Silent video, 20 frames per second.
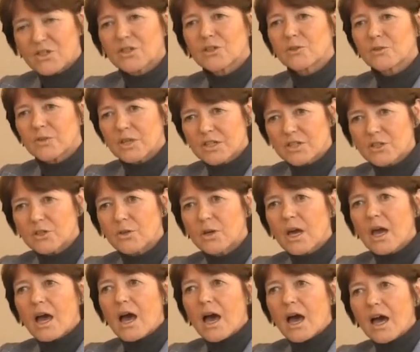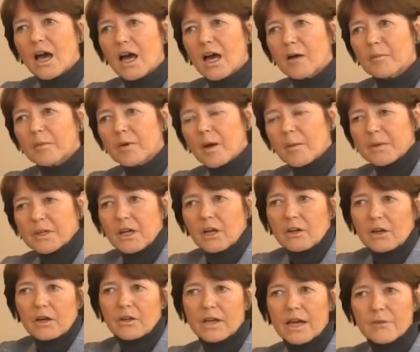do. I mean,
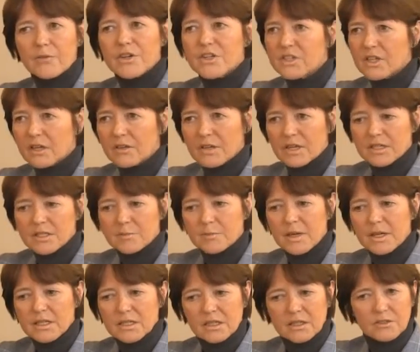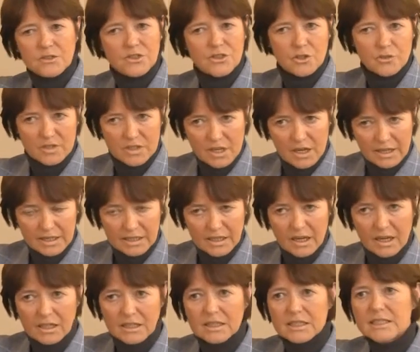on average, they're spending just over 9
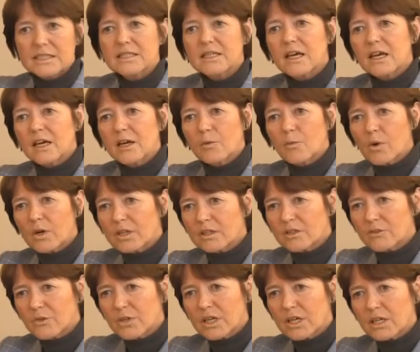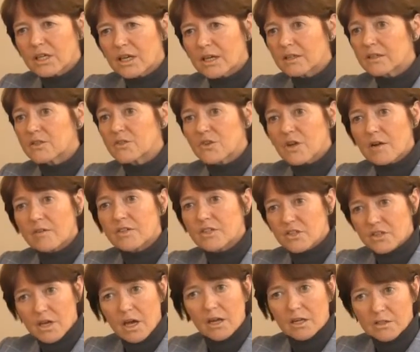nights. 1 in 3 Canadians travelling
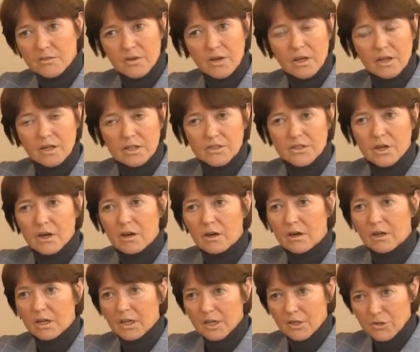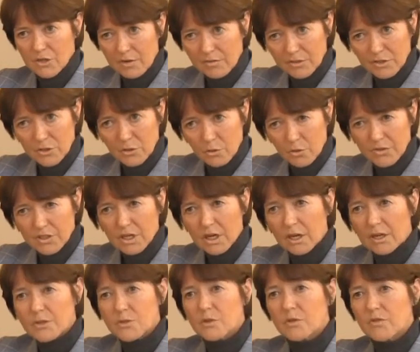to the island of Ireland are travelling to Northern
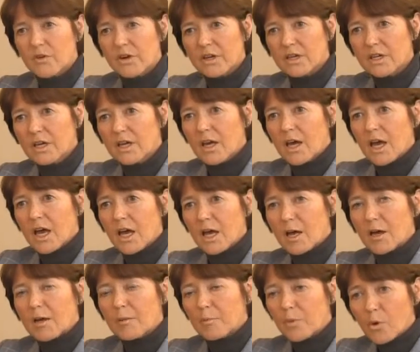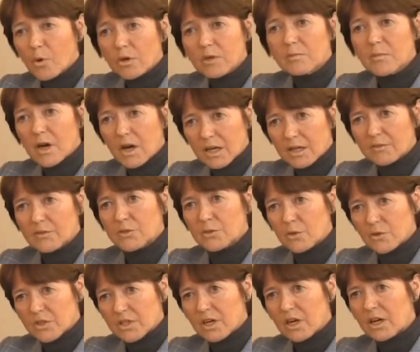Ireland. So a very important market for
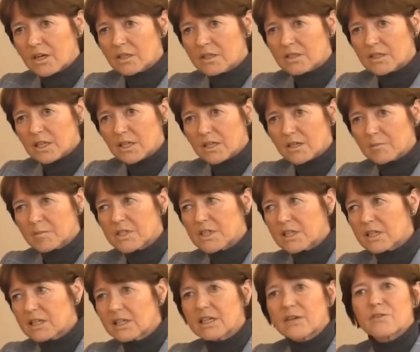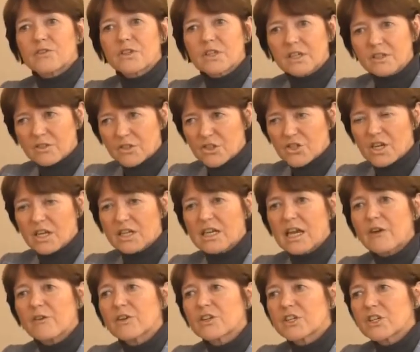Northern Ireland, and particularly given the shared
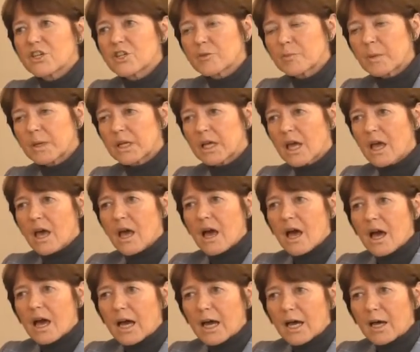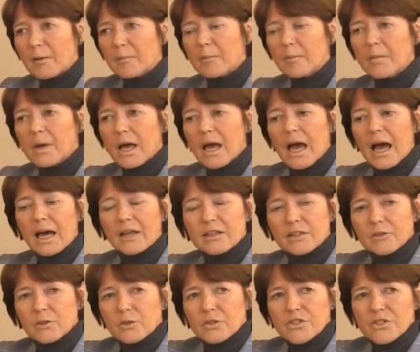heritage. But and
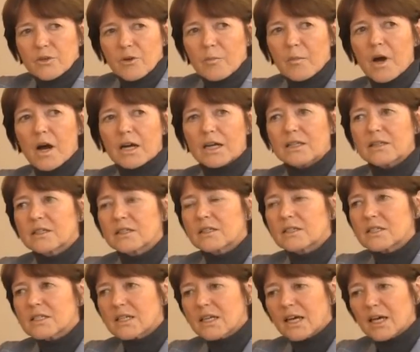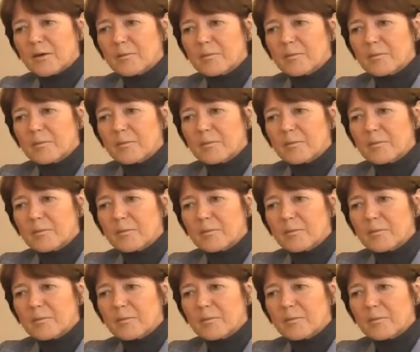they're also a market that